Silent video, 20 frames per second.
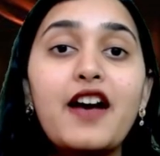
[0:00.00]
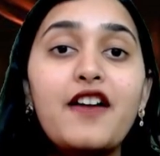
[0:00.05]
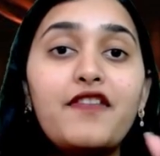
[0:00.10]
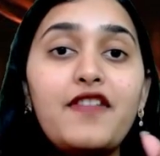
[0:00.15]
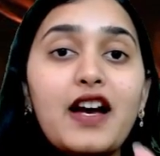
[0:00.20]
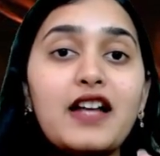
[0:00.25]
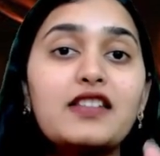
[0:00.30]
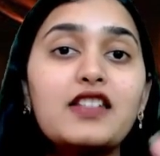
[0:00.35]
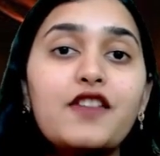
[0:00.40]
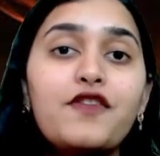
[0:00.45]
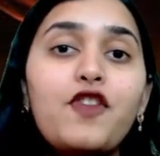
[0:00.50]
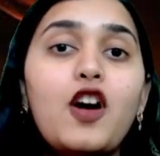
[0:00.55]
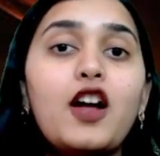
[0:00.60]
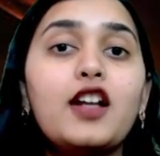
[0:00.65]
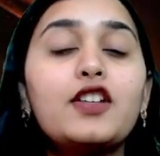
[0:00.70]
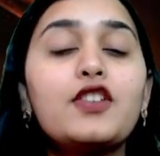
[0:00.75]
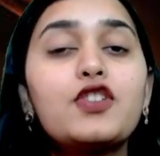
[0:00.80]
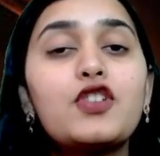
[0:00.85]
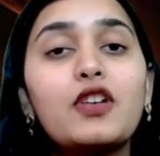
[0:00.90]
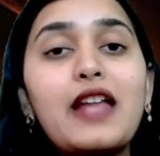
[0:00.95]
first of
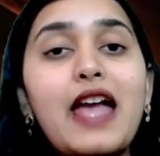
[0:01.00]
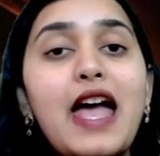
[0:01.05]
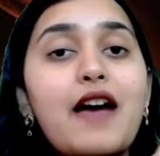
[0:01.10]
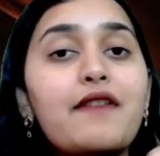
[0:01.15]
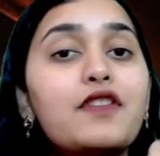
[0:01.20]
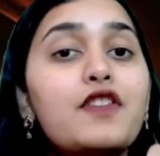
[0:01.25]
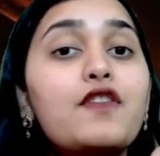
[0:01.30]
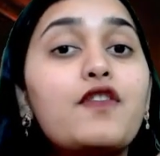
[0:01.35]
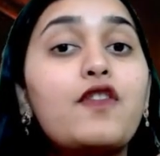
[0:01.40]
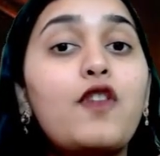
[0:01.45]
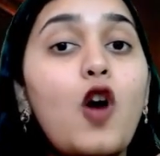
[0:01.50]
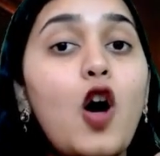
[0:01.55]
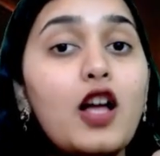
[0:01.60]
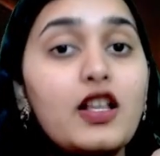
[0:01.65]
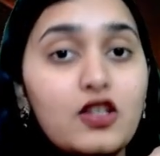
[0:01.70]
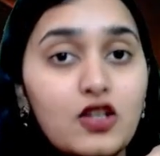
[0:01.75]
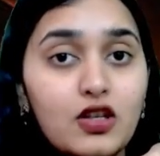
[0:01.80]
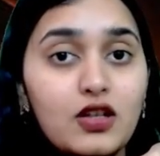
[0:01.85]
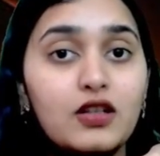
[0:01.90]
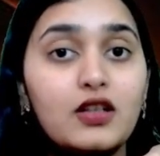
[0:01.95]
all you should have a
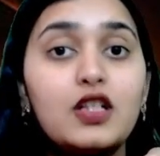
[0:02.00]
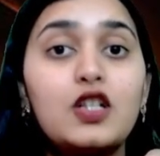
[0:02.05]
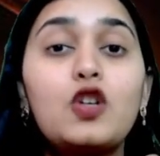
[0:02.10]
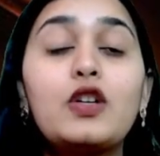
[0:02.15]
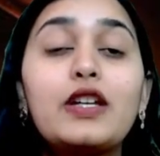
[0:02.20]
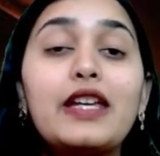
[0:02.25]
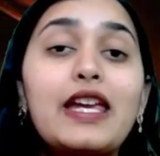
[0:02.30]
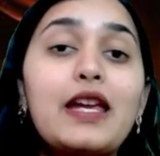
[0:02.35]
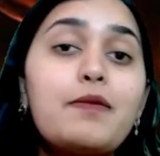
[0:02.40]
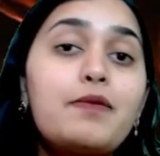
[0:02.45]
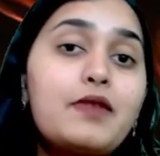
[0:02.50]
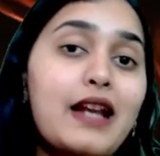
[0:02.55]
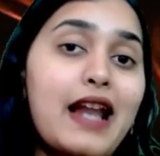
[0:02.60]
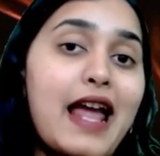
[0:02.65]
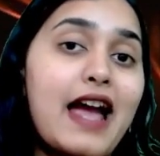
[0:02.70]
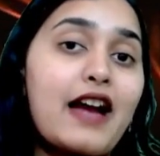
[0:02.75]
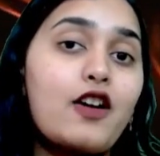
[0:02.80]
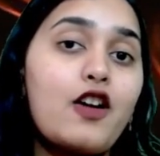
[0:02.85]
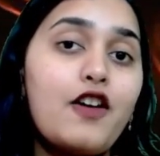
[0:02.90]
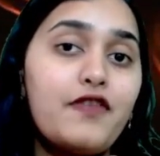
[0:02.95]
watch to keep
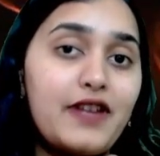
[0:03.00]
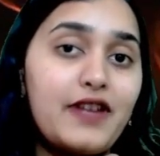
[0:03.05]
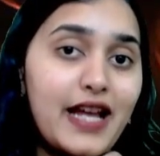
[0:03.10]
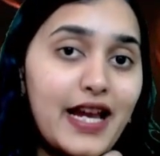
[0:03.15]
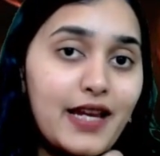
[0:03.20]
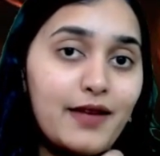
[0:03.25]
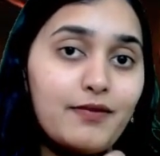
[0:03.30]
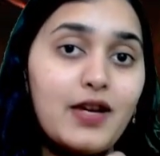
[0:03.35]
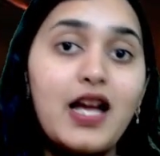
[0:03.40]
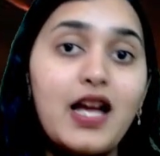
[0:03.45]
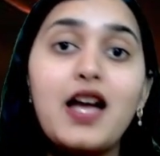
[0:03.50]
track of time.